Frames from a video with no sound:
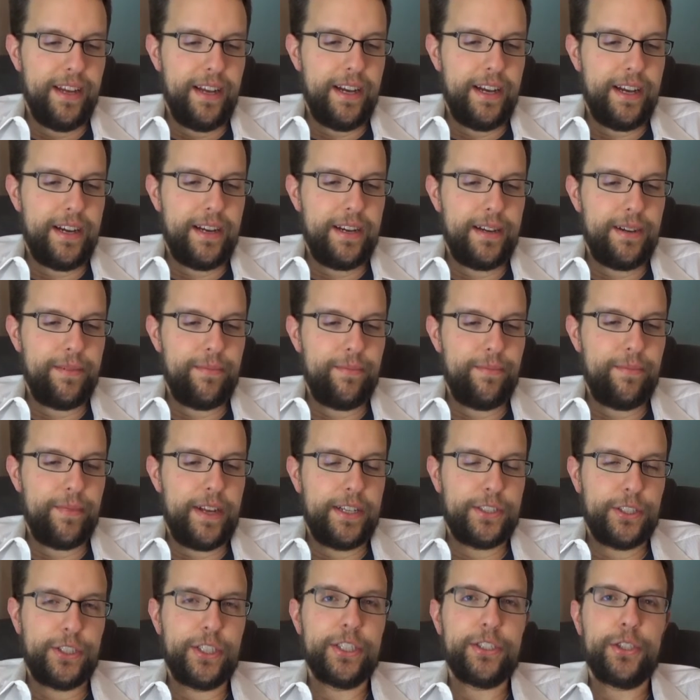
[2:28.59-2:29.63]
I
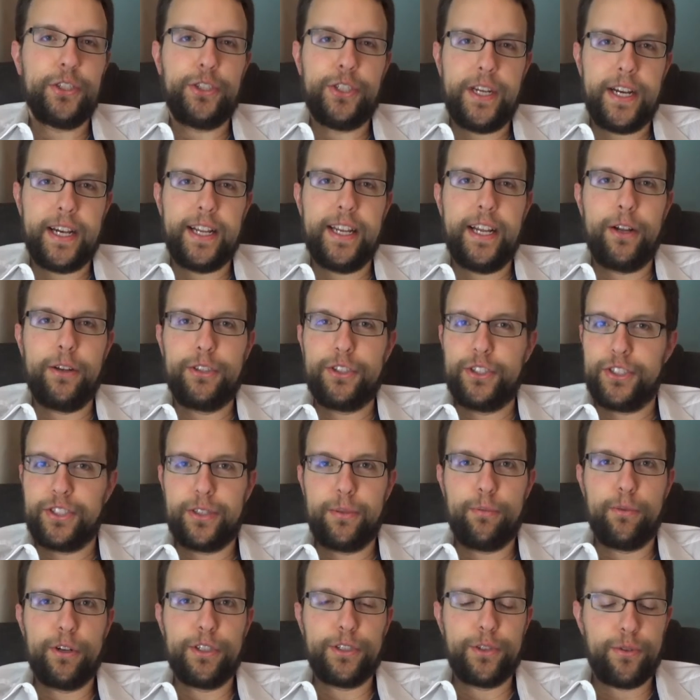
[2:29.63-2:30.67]
suggest you check it out. It's just
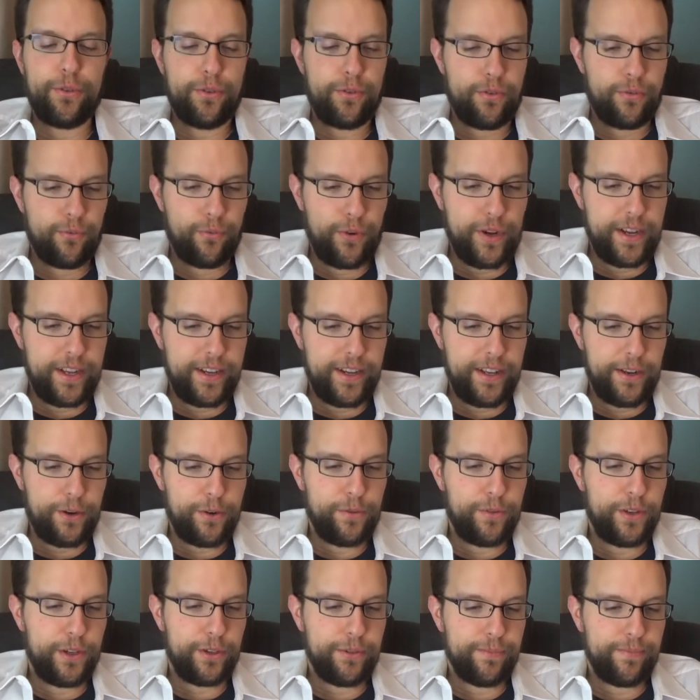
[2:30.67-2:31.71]
the Bridget Regan
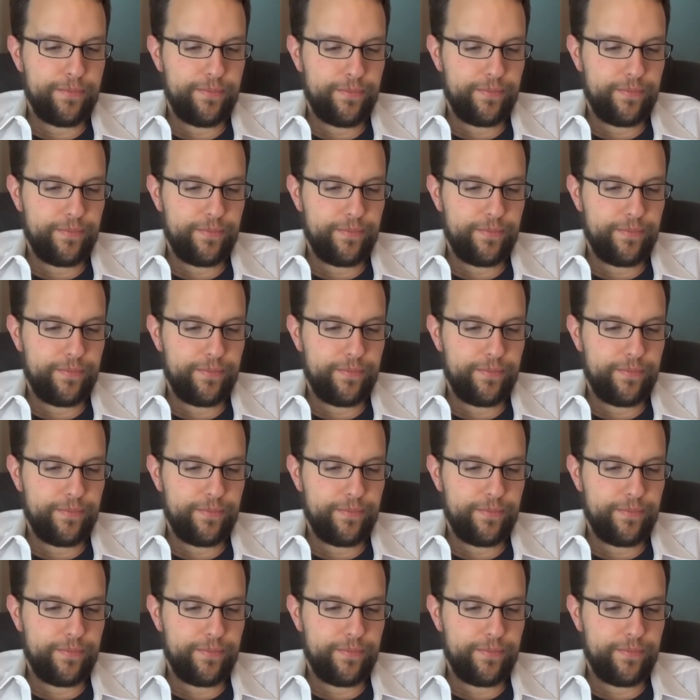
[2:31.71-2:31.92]
interview.